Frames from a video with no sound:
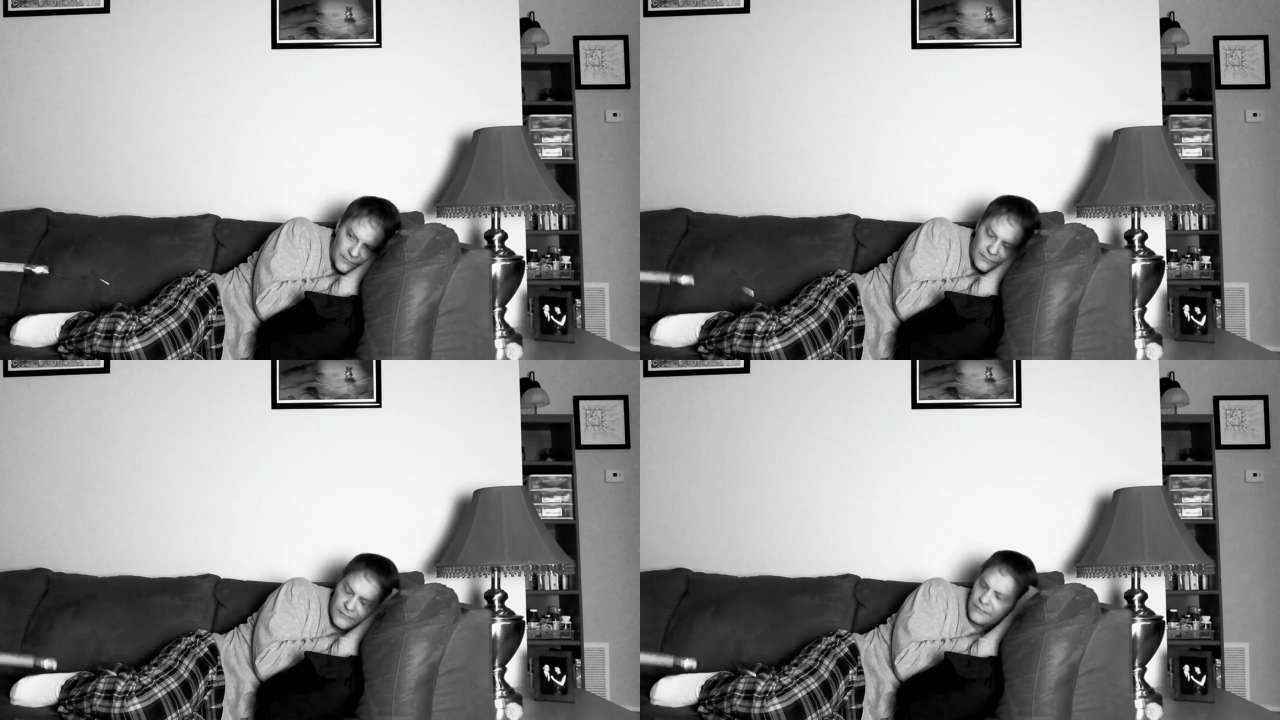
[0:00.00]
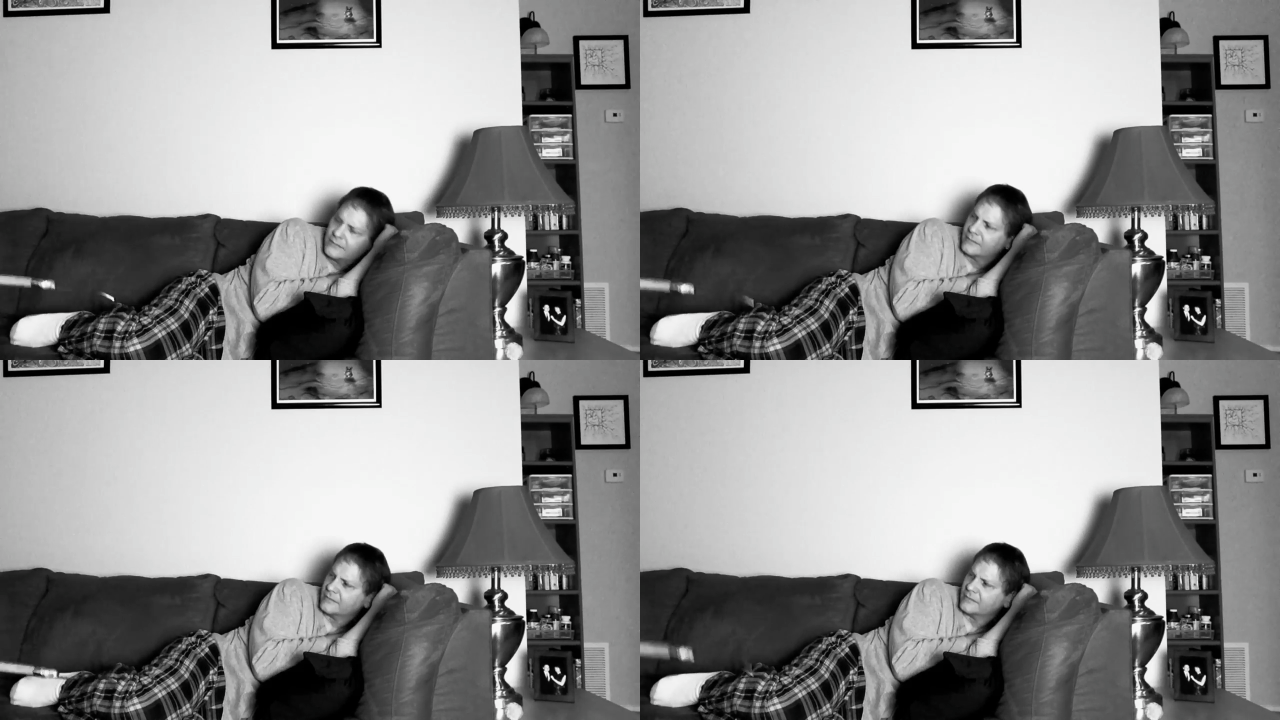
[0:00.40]

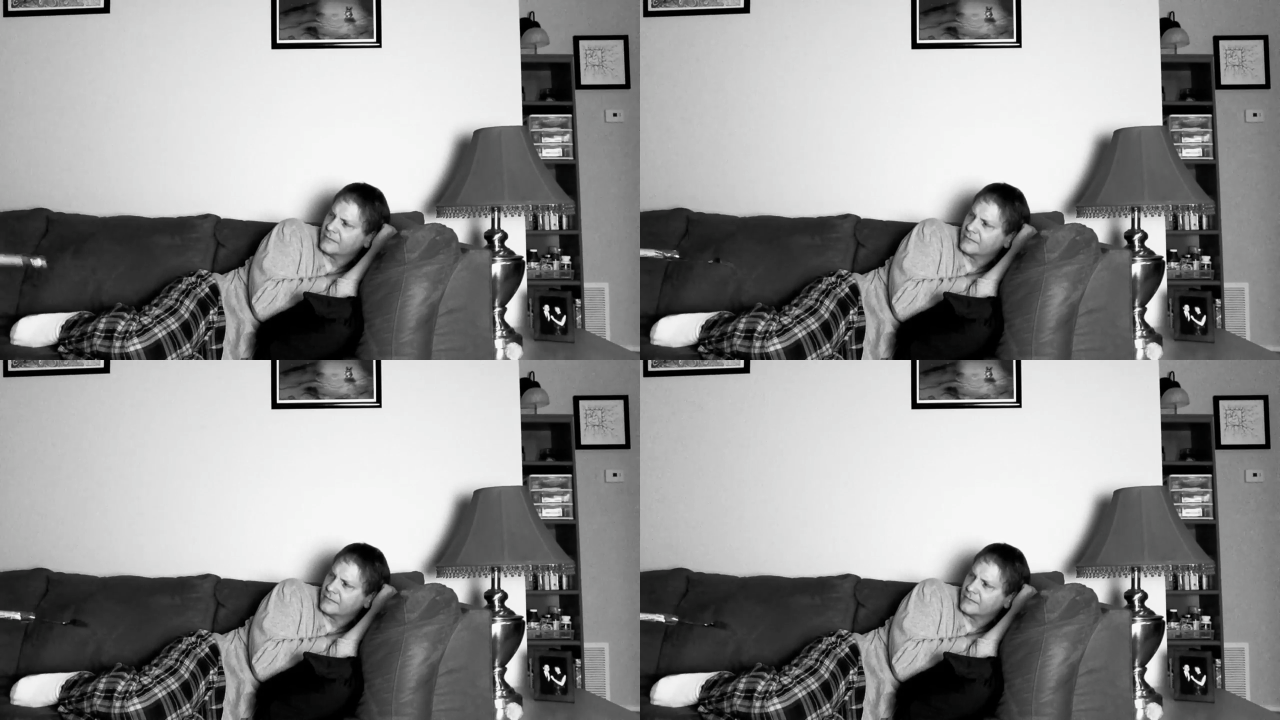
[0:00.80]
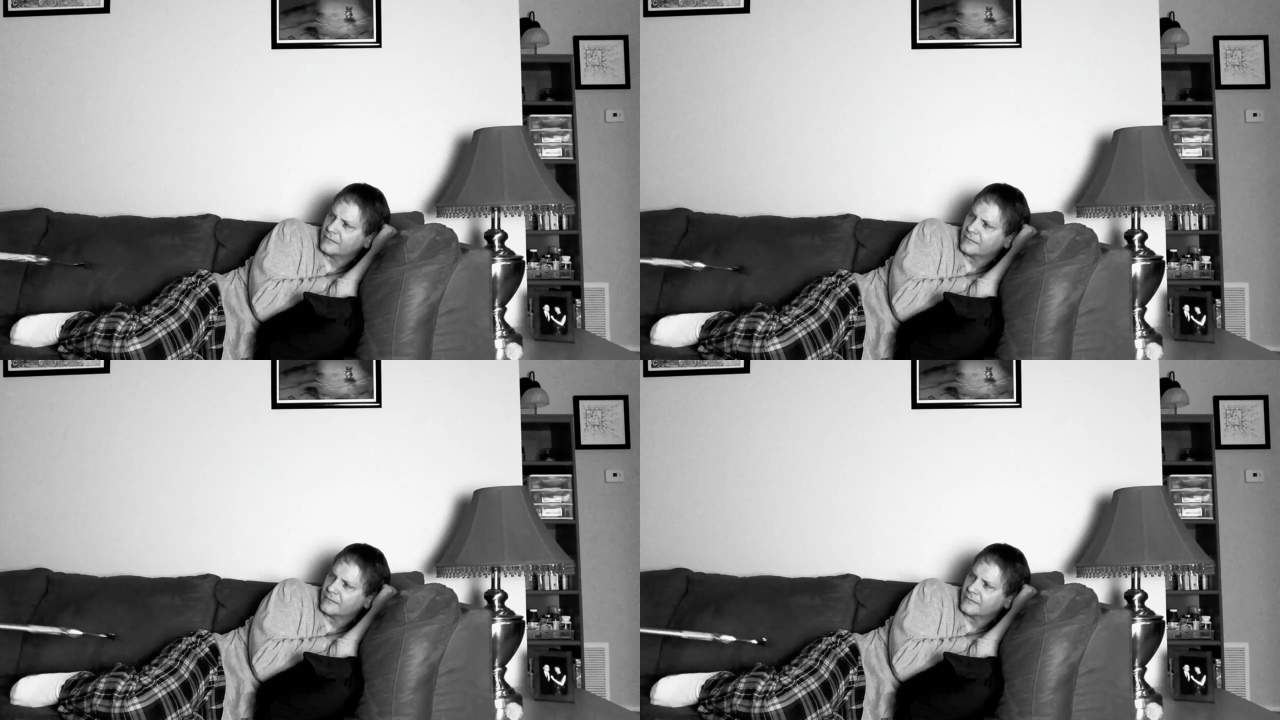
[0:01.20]

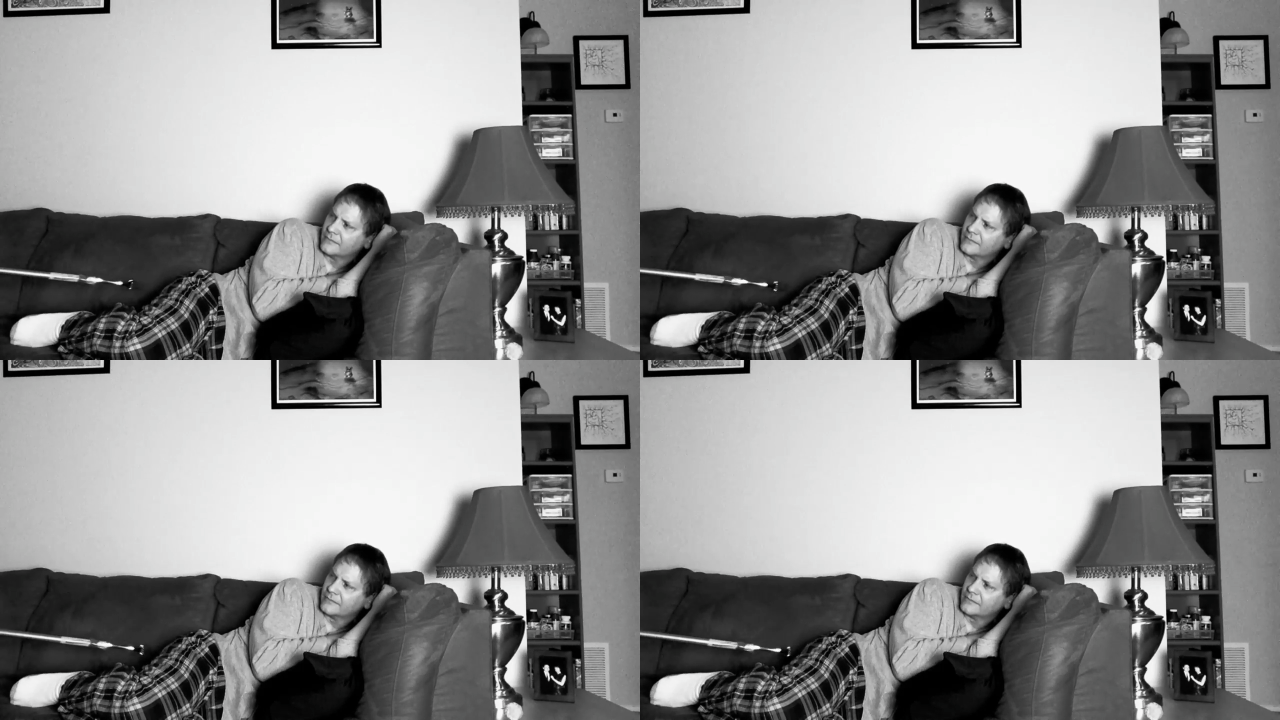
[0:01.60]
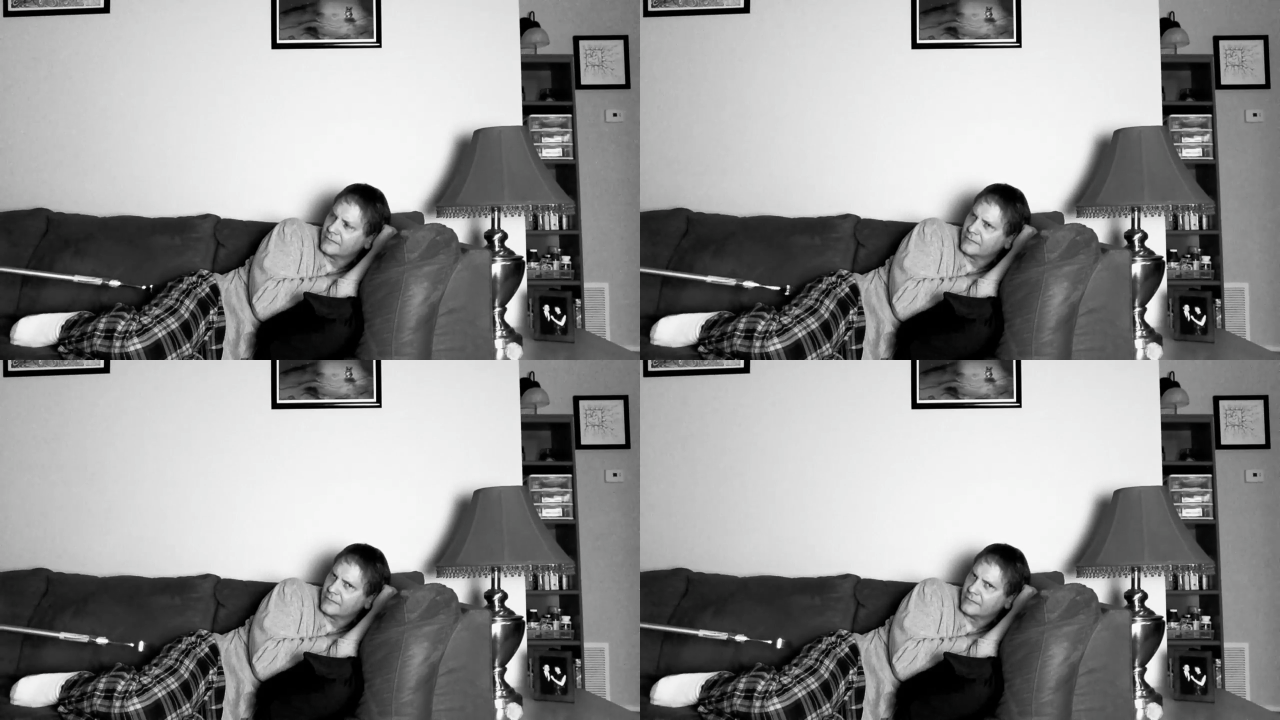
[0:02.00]

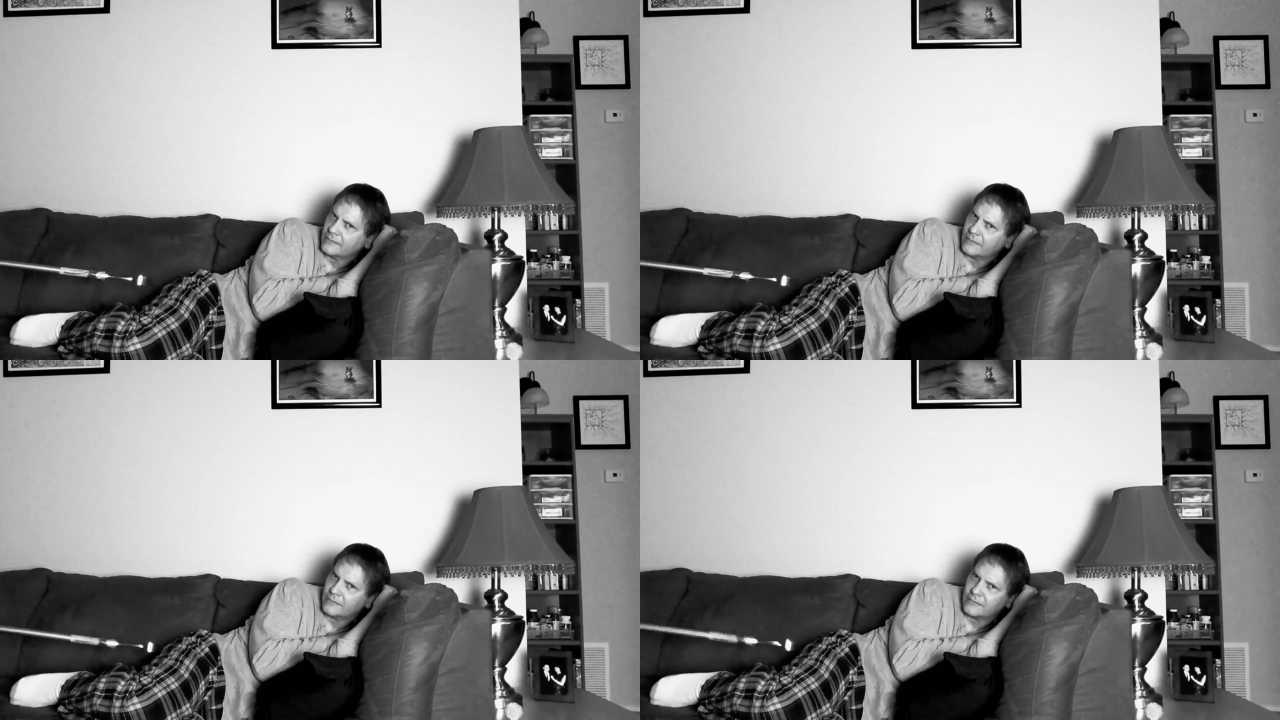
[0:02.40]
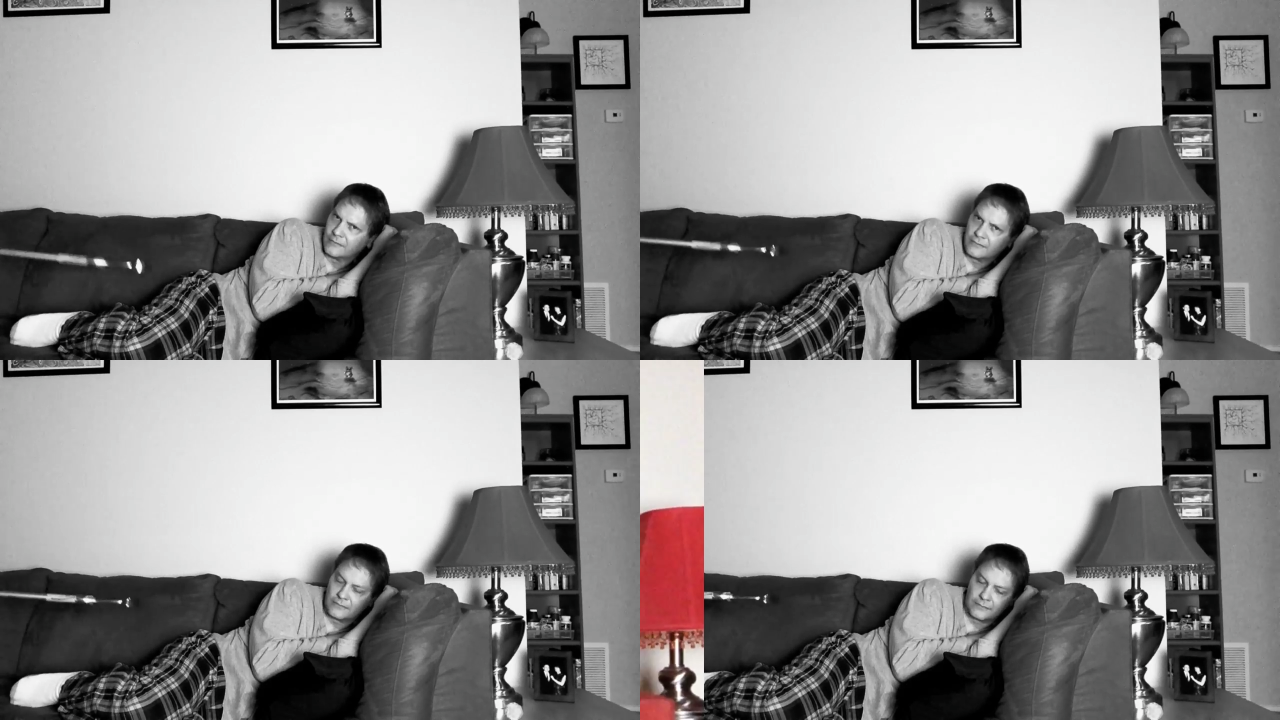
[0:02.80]

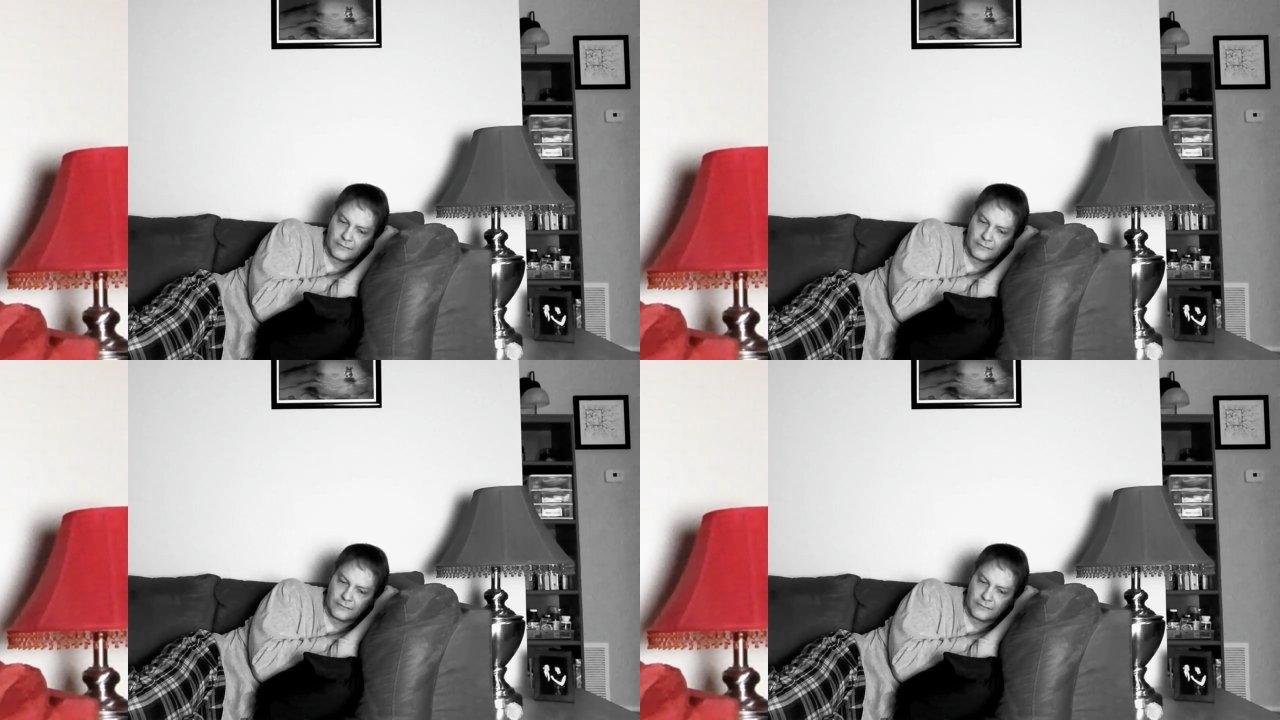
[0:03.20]
Nothing is said.